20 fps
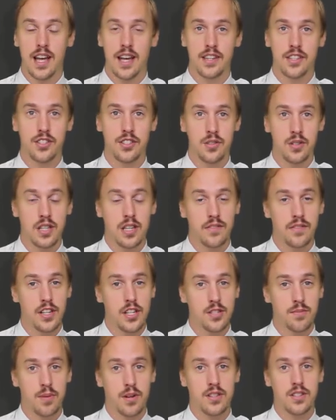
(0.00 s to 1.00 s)
and the duty of
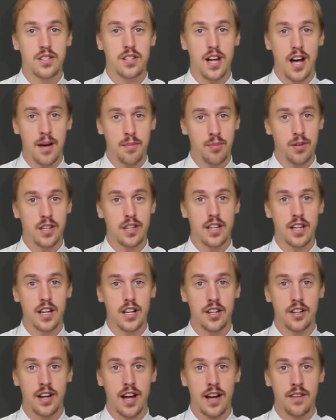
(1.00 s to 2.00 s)
each person operating the
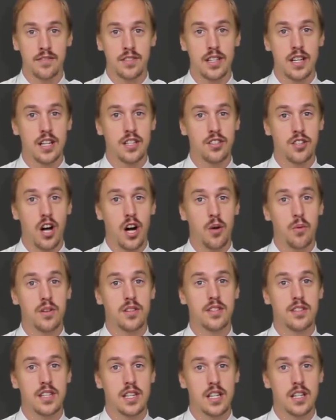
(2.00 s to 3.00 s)
aircraft to
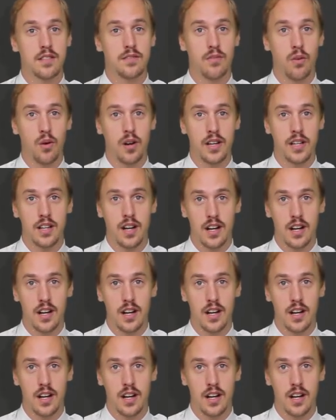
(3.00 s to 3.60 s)
always see and avoid